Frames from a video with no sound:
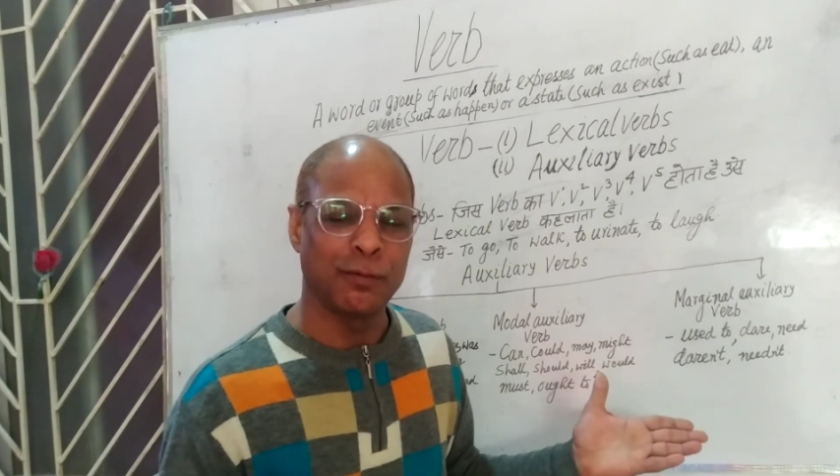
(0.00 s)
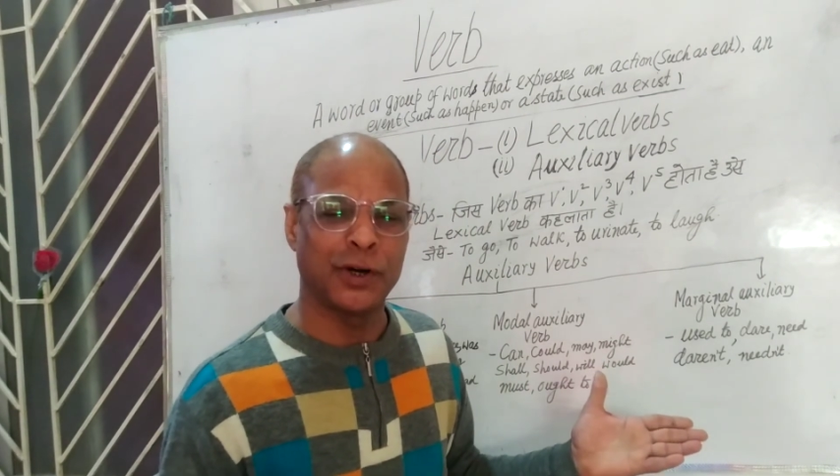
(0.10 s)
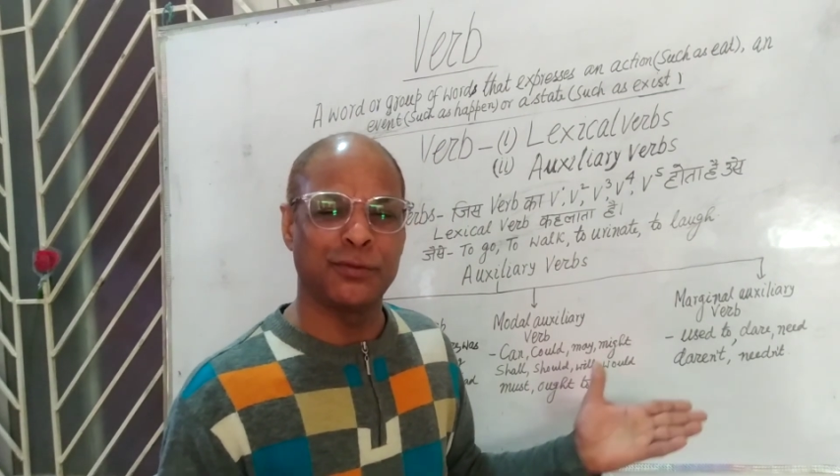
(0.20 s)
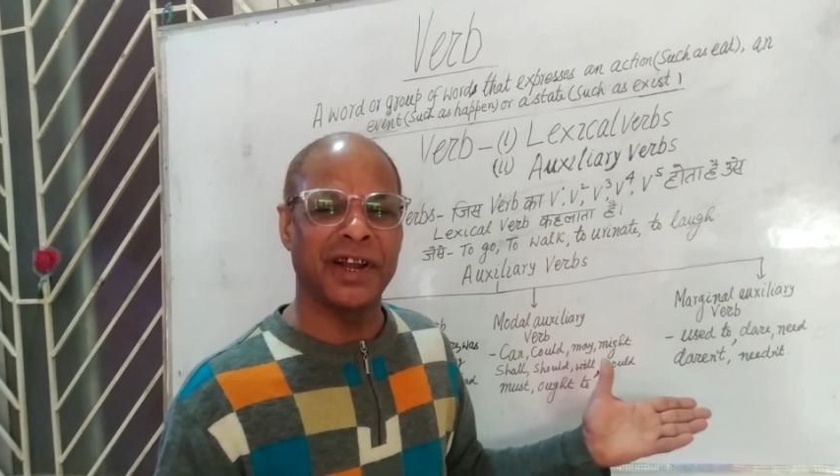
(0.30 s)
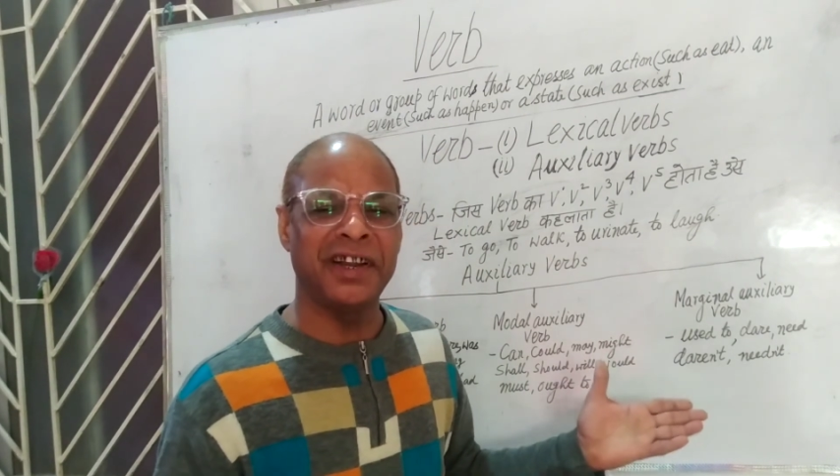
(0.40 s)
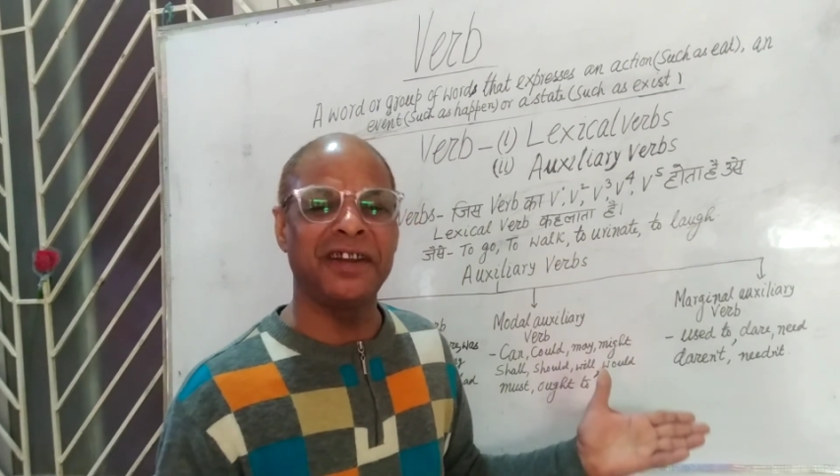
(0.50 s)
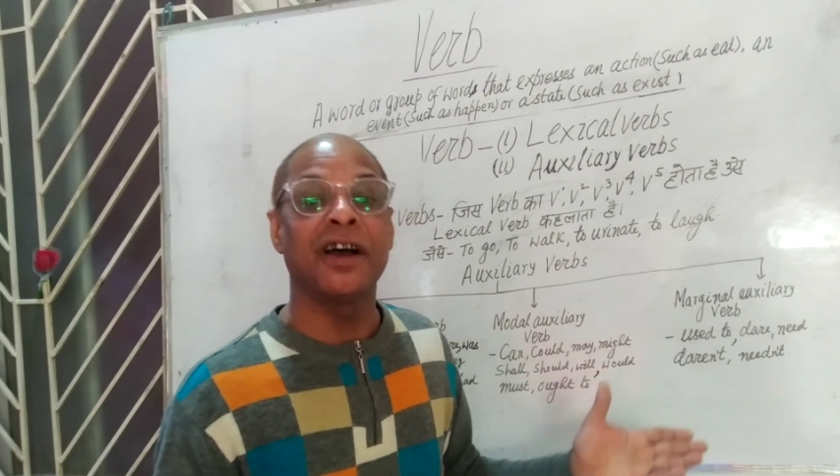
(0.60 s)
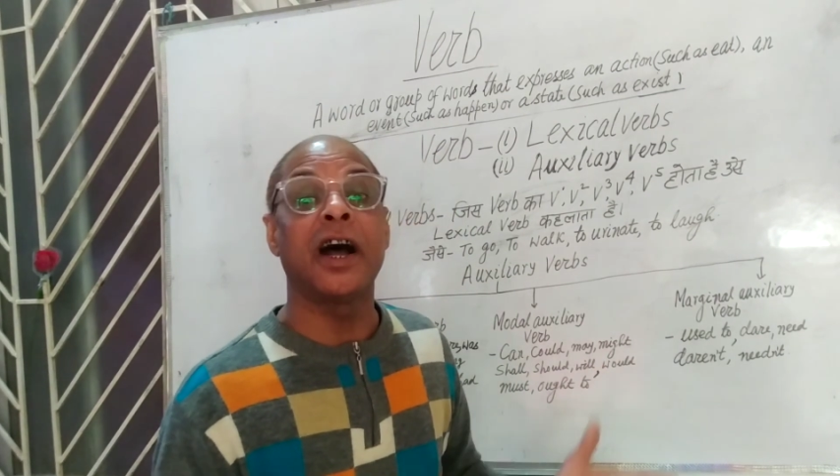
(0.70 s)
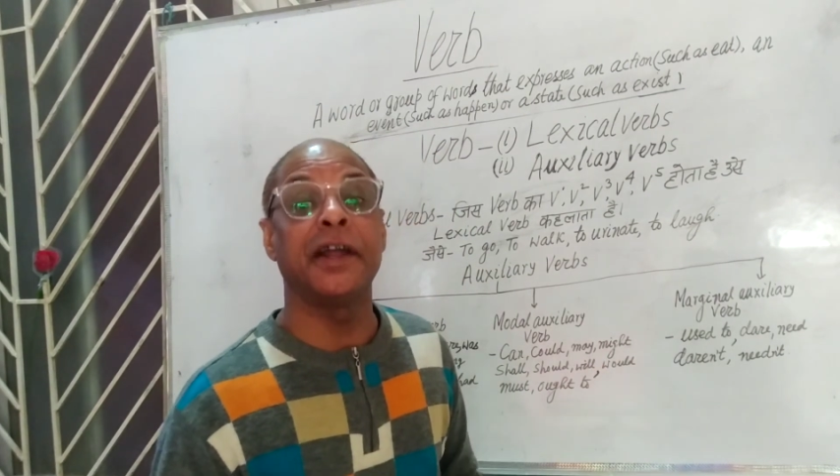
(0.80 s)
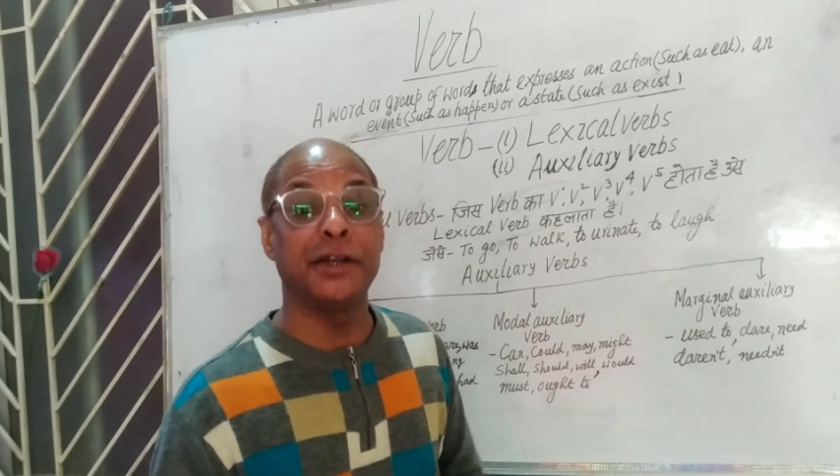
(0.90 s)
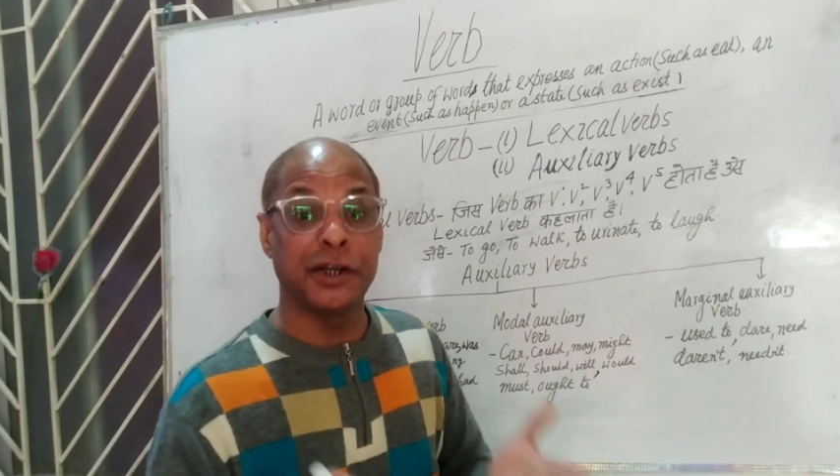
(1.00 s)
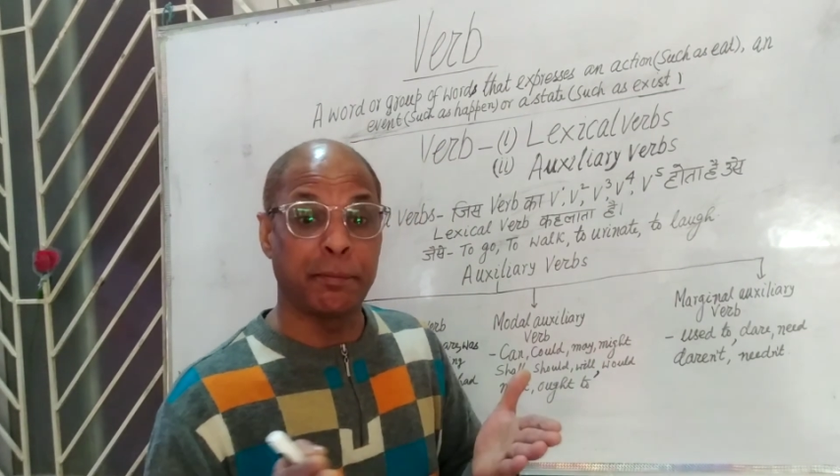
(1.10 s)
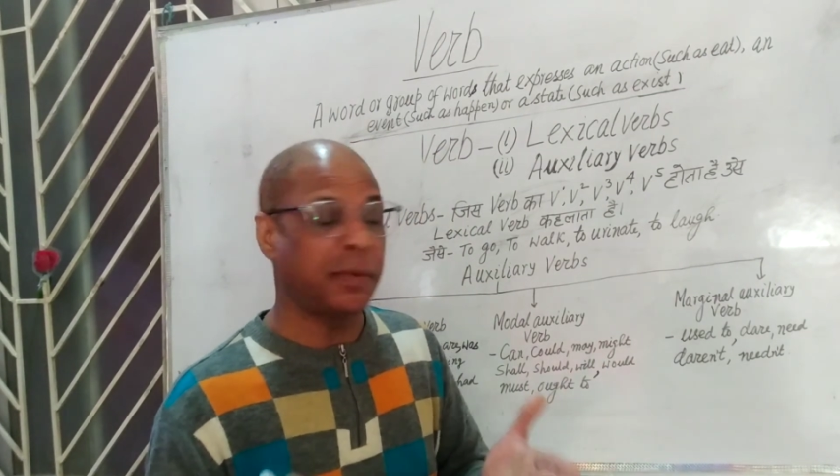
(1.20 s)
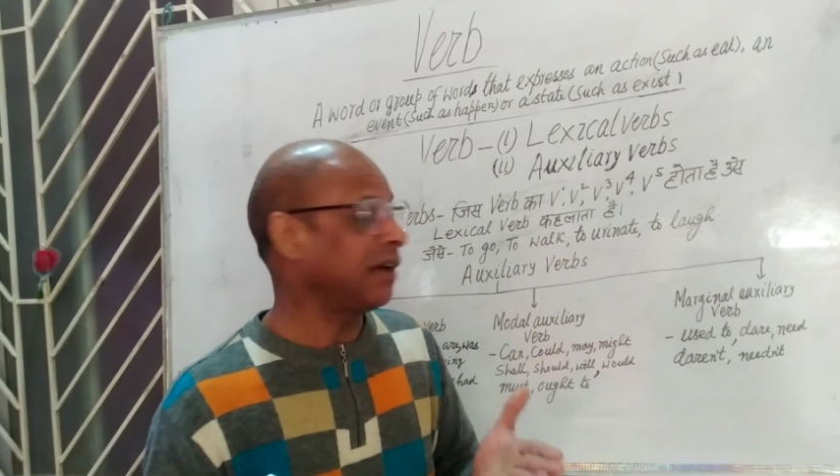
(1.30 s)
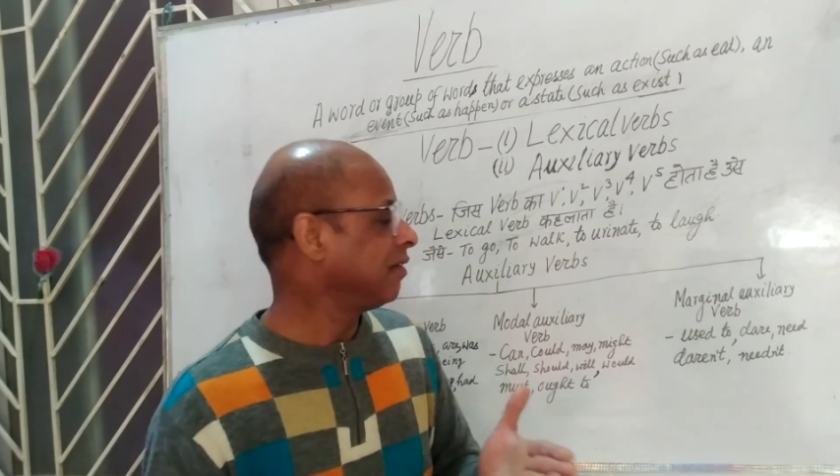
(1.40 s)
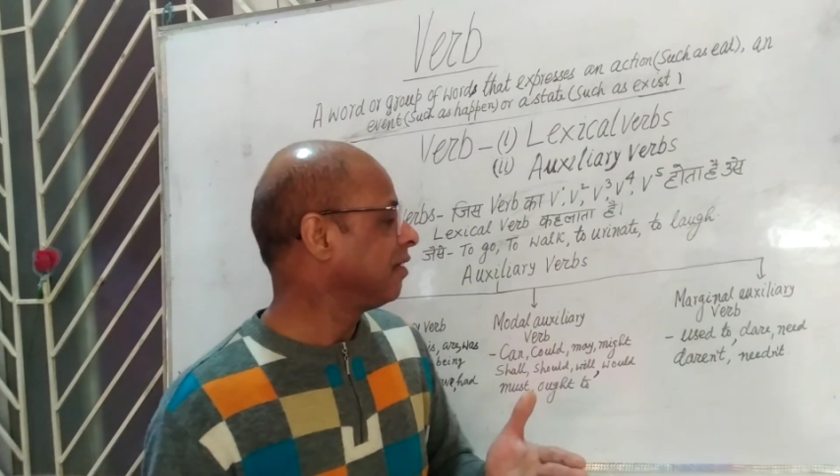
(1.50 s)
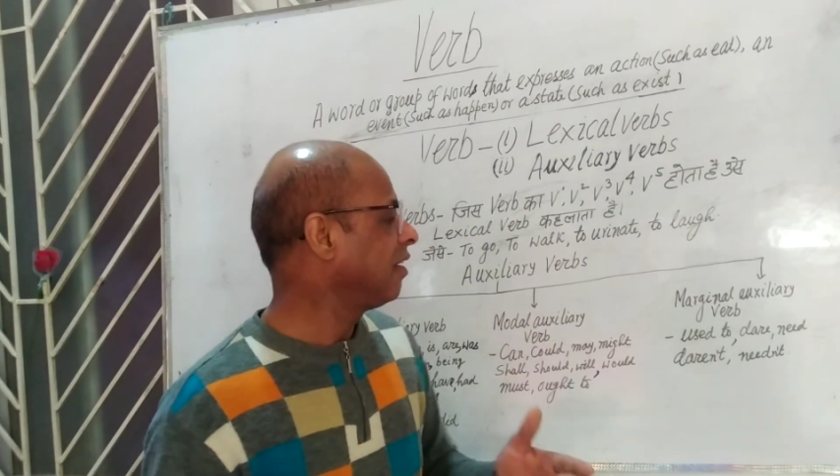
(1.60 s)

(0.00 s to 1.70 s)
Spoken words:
What do I need? I need a pen.